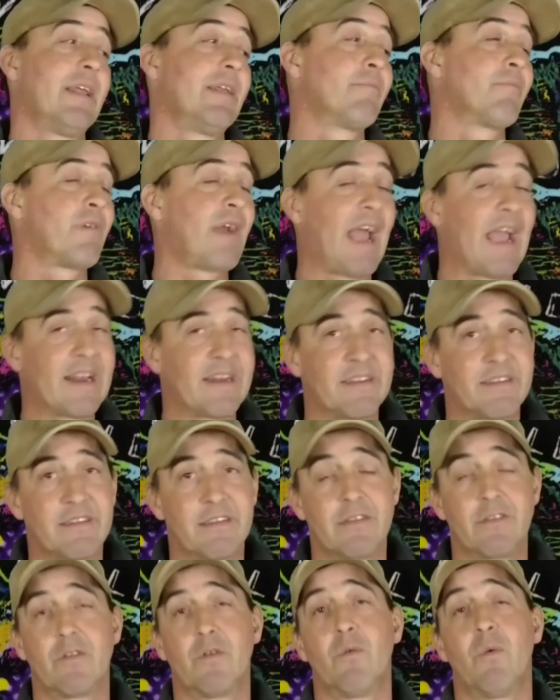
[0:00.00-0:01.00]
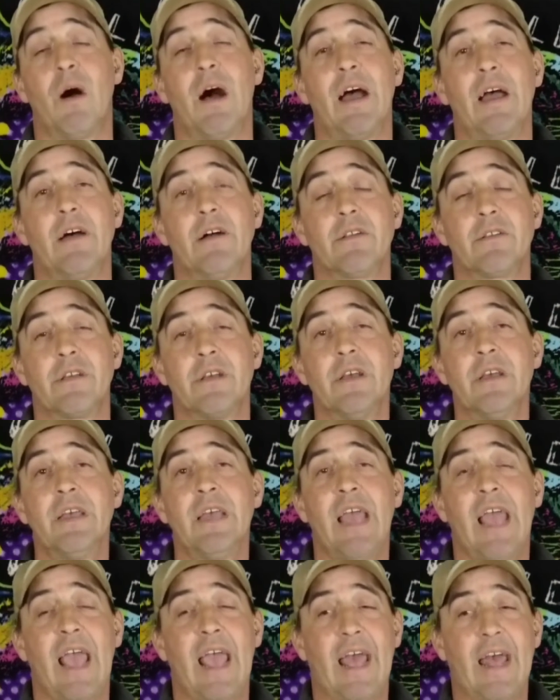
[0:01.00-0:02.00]
and then practice in the wild
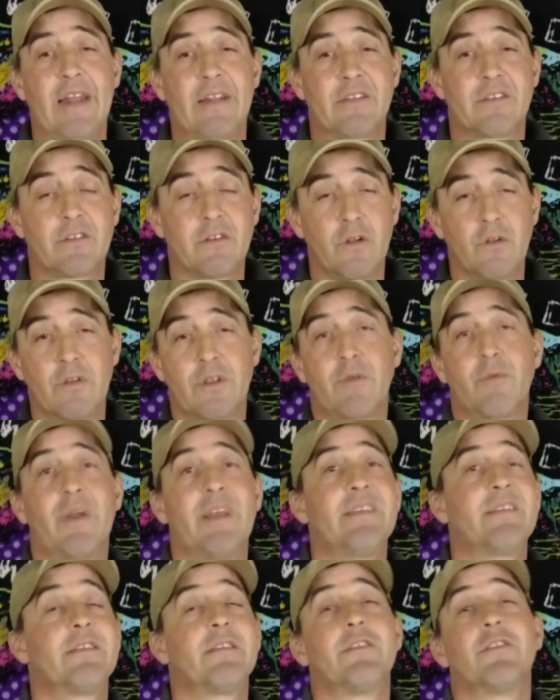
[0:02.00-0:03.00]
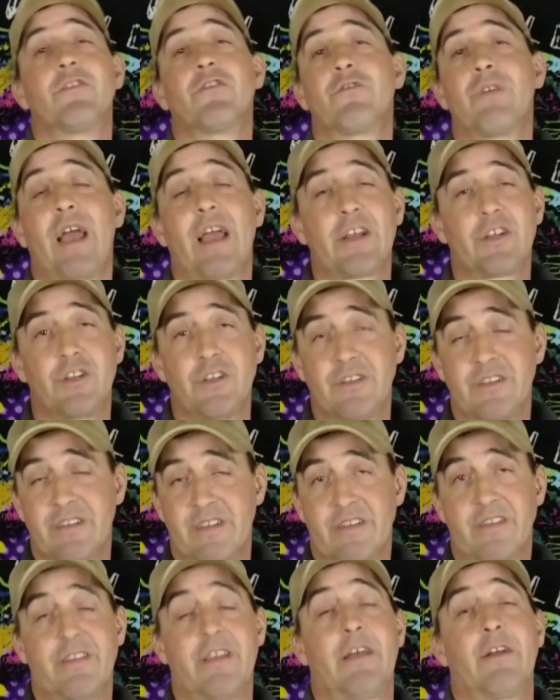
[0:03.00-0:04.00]
and slowly raise the
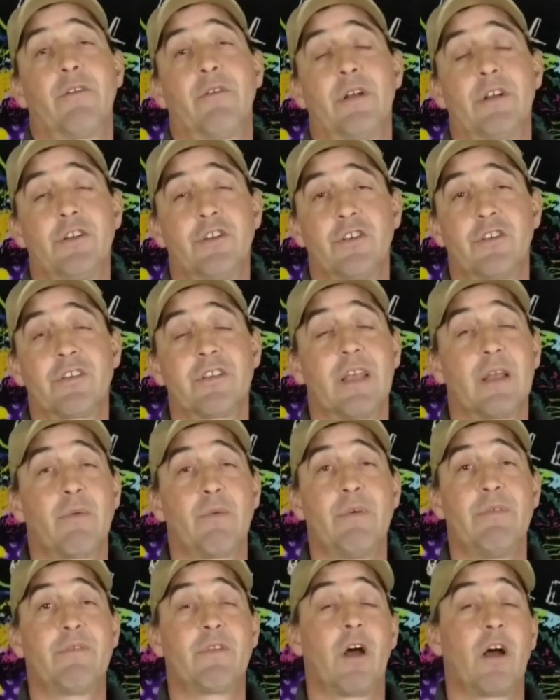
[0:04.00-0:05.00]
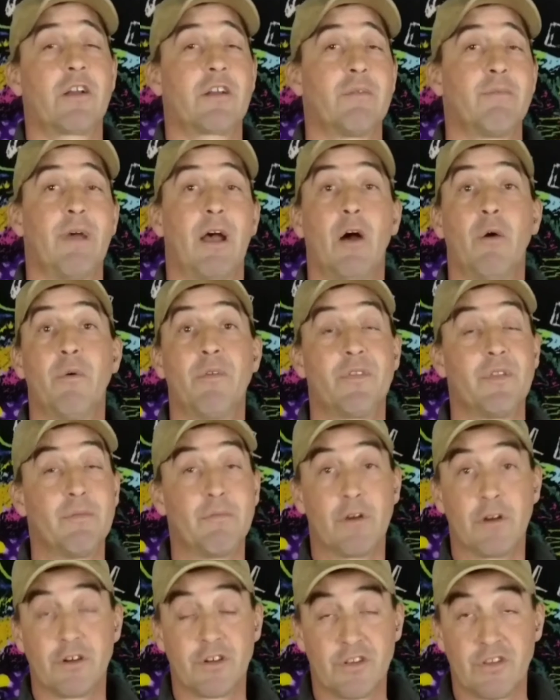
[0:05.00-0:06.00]
distractions, etc., just like we've talked about with
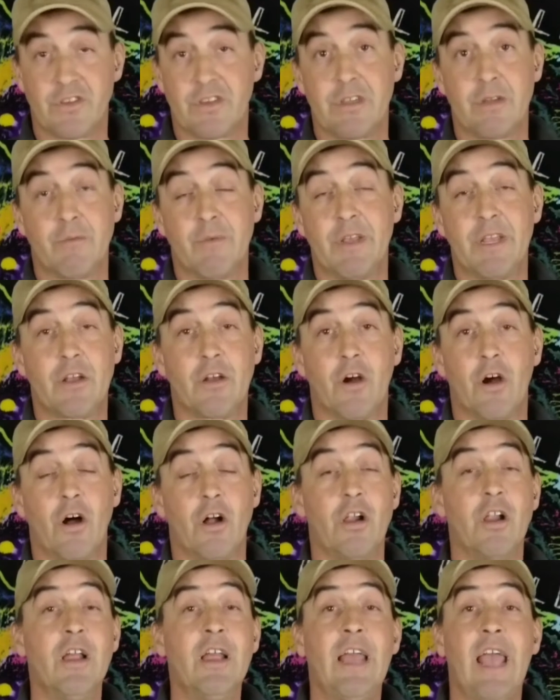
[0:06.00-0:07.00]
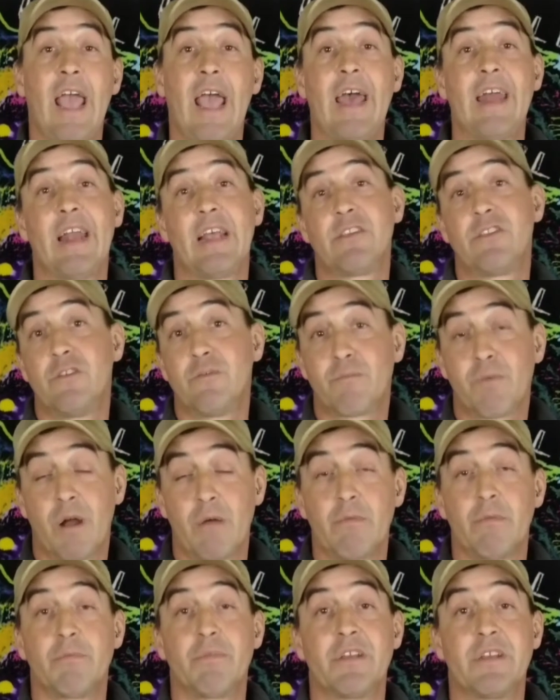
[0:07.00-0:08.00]
emergency recall and as you've
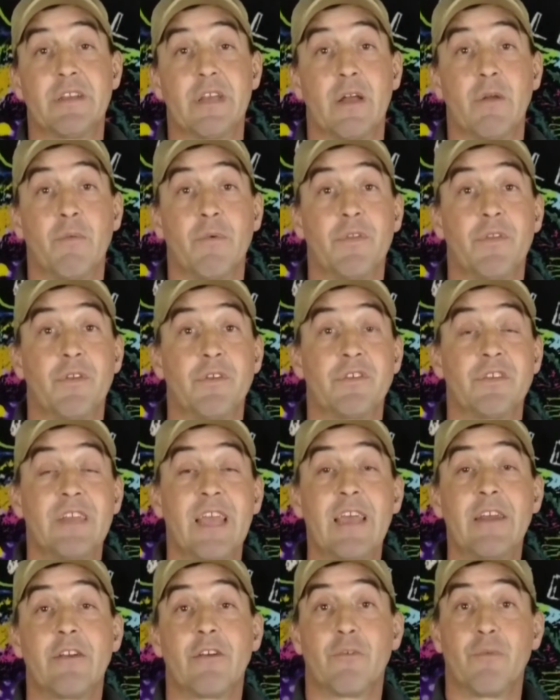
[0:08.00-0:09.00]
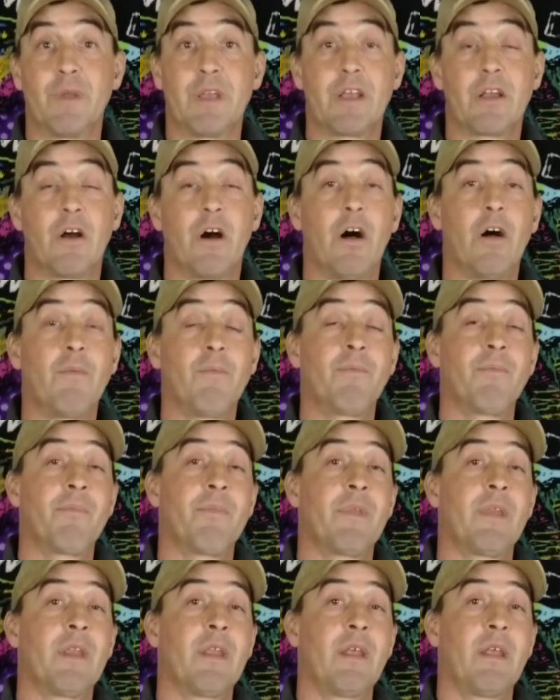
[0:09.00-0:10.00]
probably done with your standard recall.
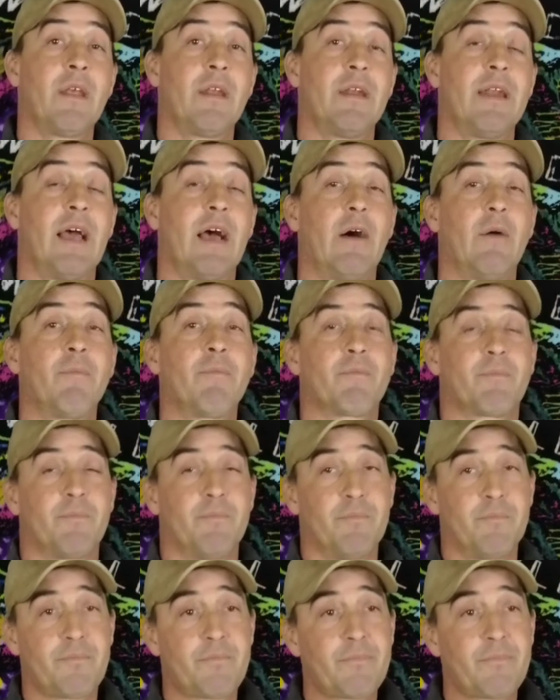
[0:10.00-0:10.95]
Now,